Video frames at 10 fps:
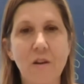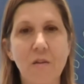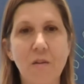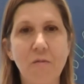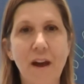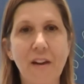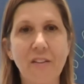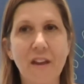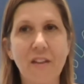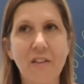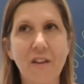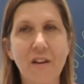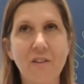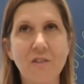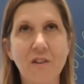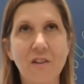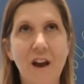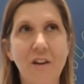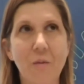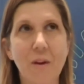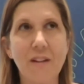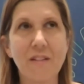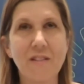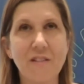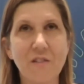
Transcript: so the fact that there's not always